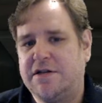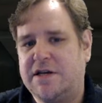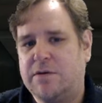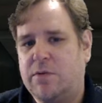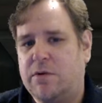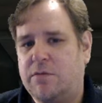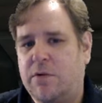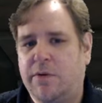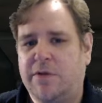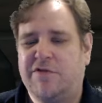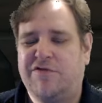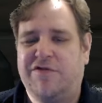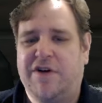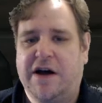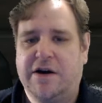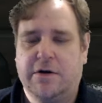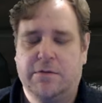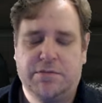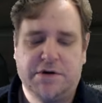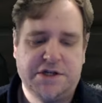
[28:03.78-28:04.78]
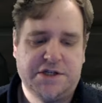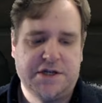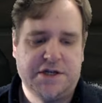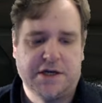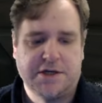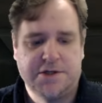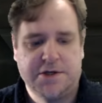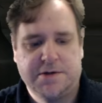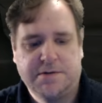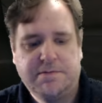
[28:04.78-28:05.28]
it when we're on the final bridge
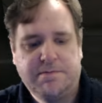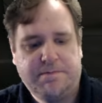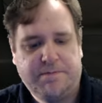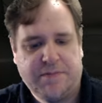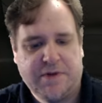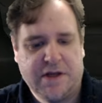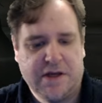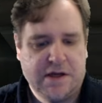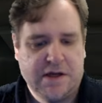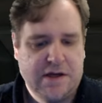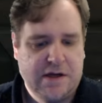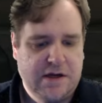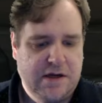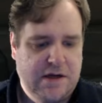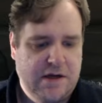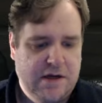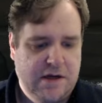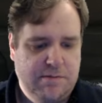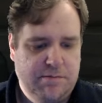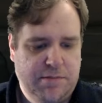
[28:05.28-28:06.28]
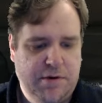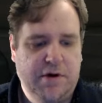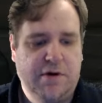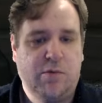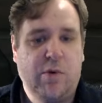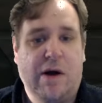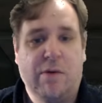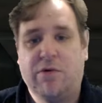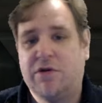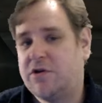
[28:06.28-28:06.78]
section. But
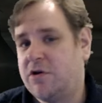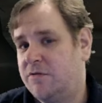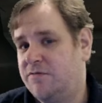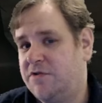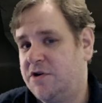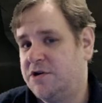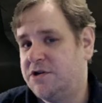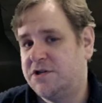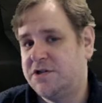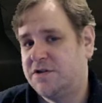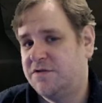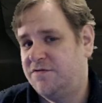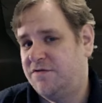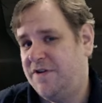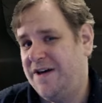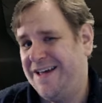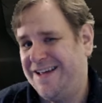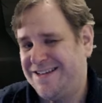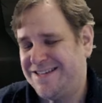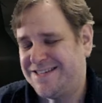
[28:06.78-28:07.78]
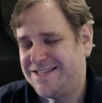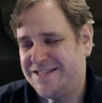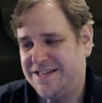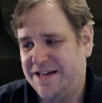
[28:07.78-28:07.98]
where with Convergence of Fates,